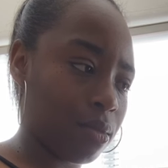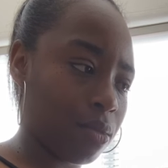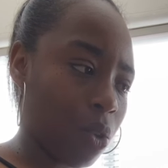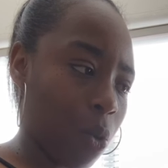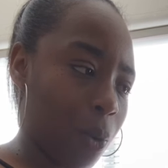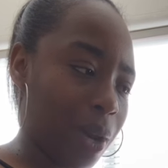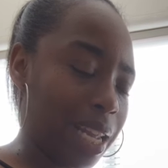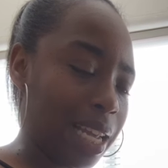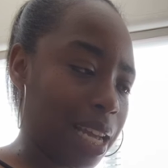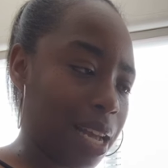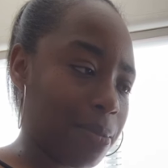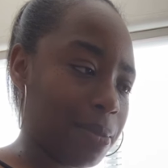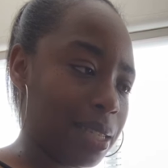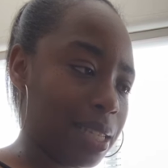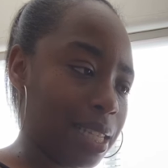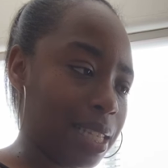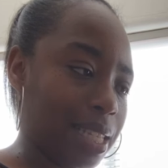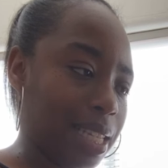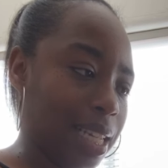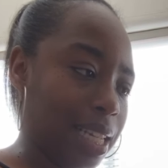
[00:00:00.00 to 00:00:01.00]
when it comes
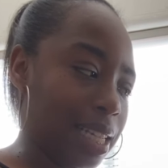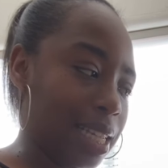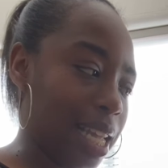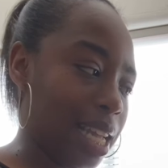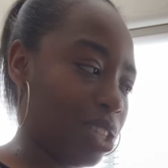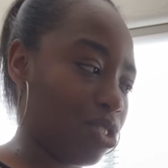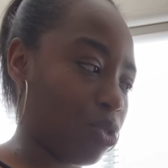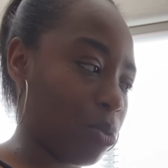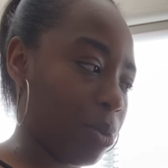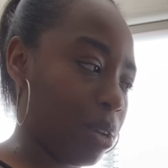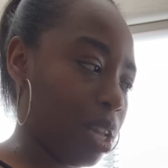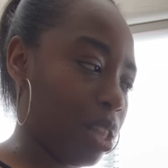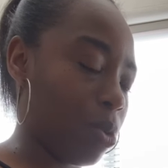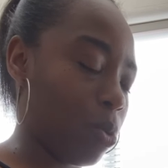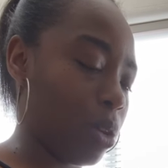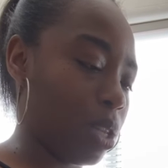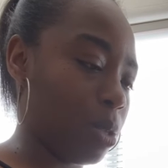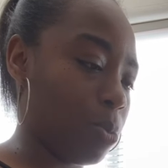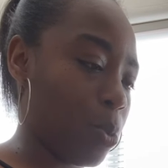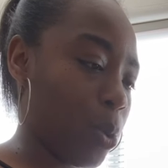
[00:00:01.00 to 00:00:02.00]
to seeing things from another
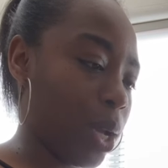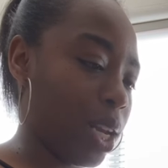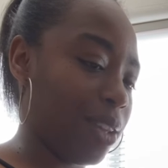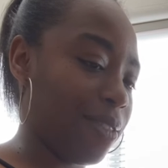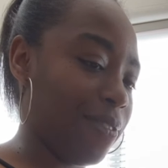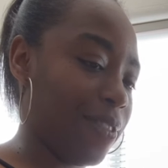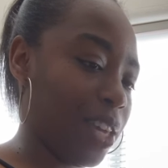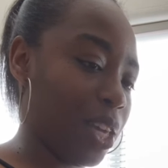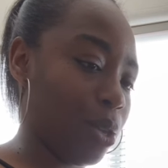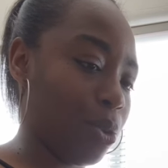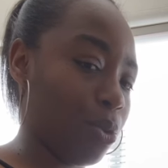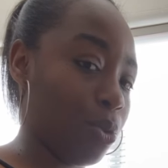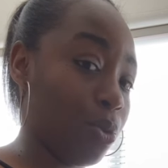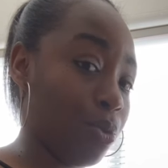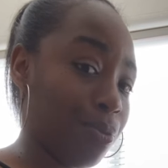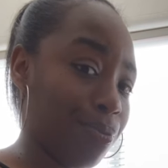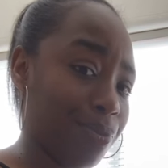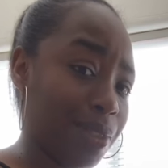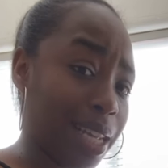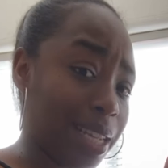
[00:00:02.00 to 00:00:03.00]
one's point of view,
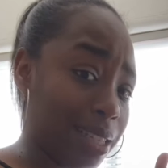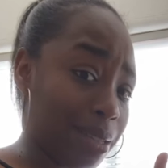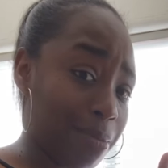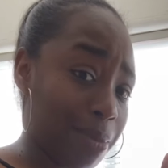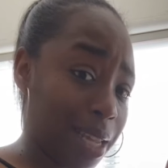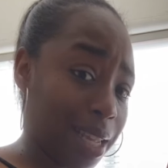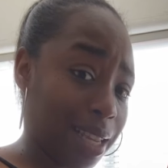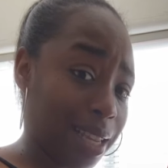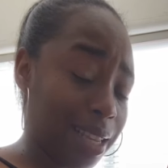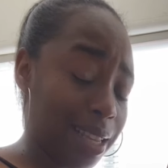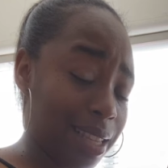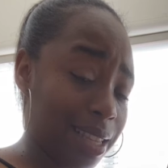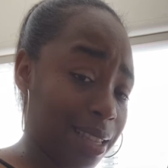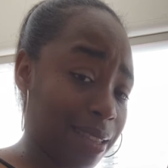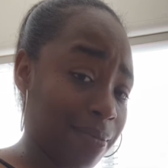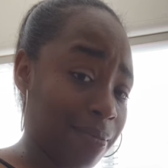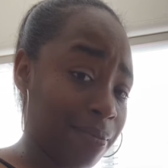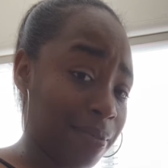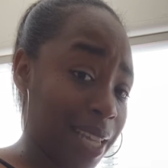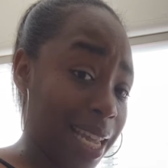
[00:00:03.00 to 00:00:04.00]
doesn't mean
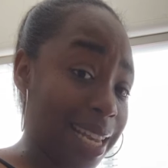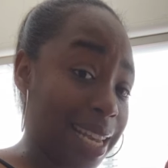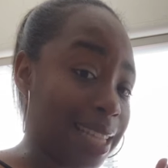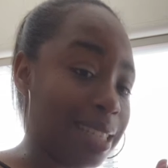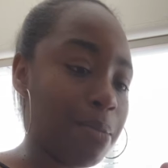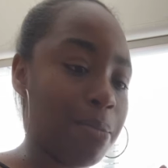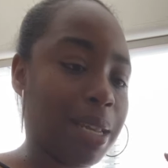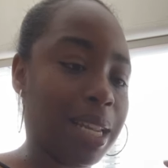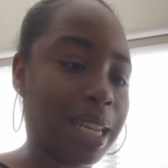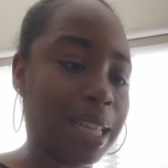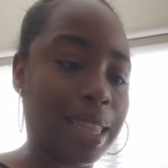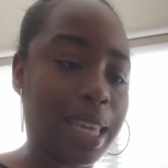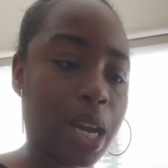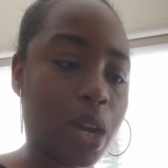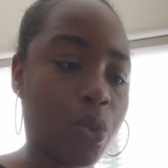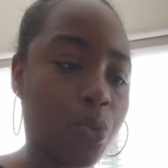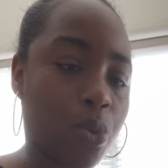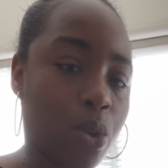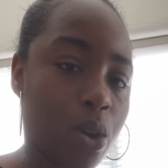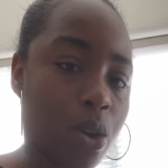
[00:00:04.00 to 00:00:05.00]
it doesn't mean that
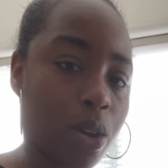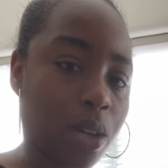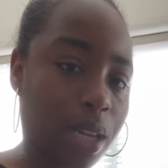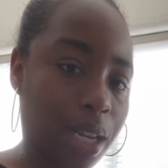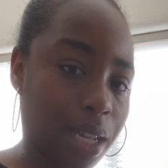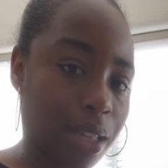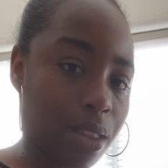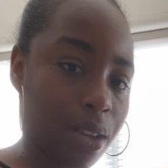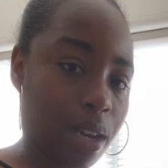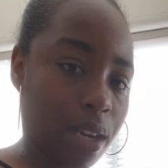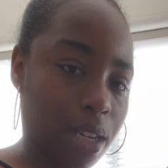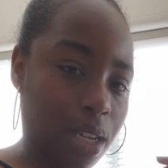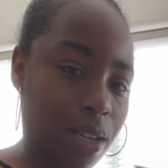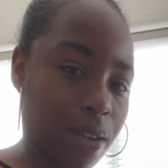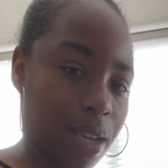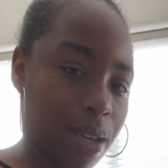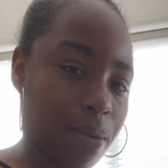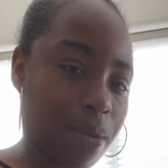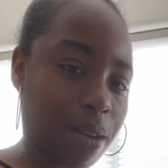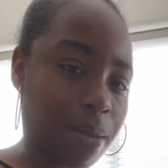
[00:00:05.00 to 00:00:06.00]
they're wrong either. Do you
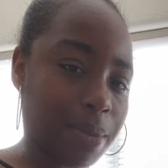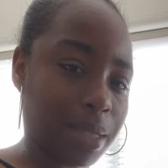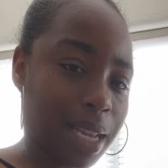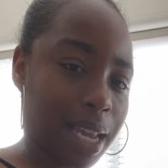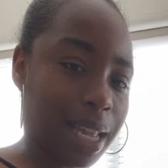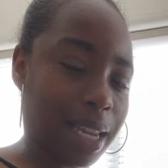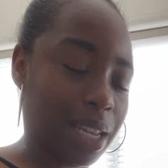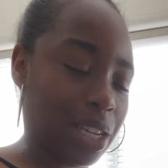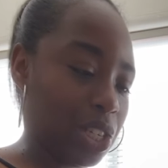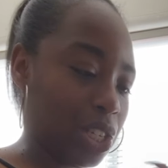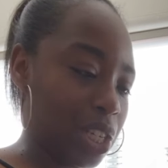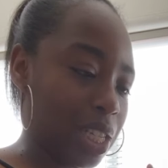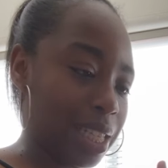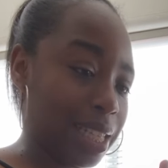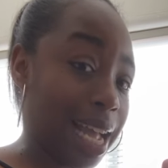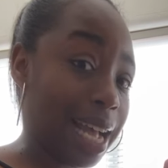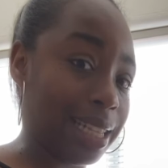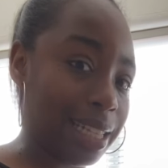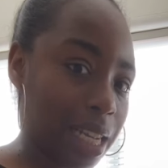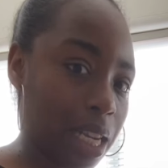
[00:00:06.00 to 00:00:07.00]
get what I'm saying? It's just
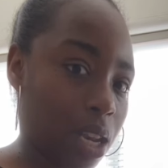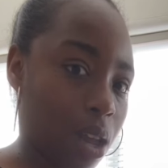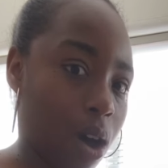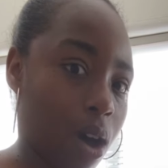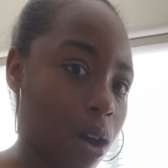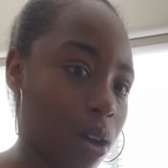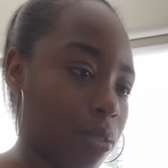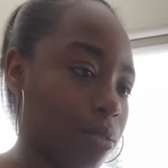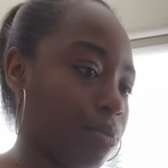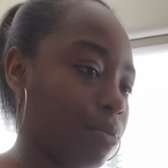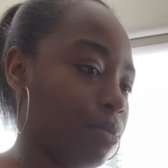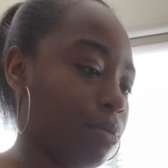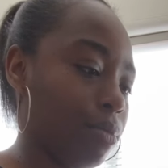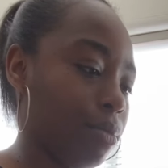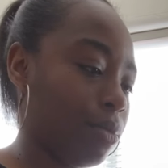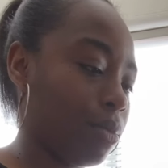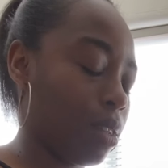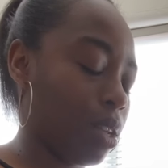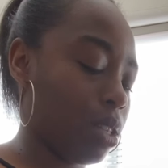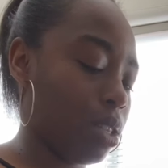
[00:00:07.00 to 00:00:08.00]
that's a law.
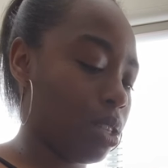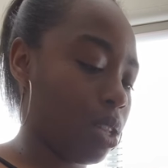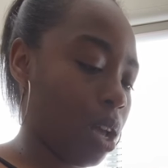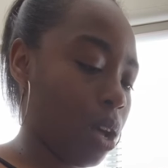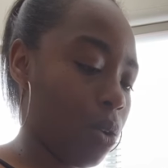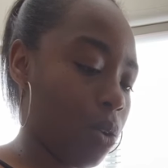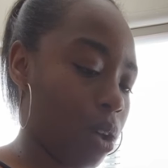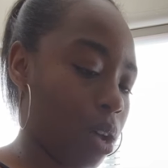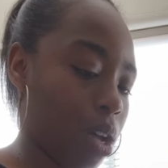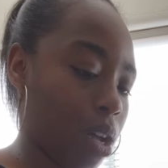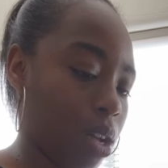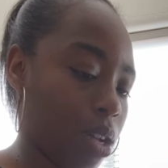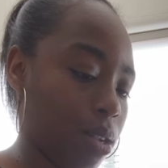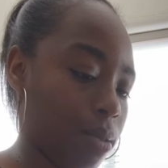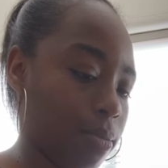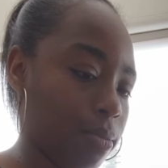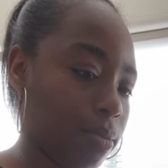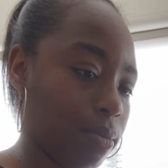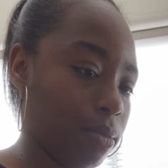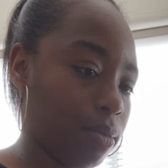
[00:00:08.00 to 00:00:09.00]
So um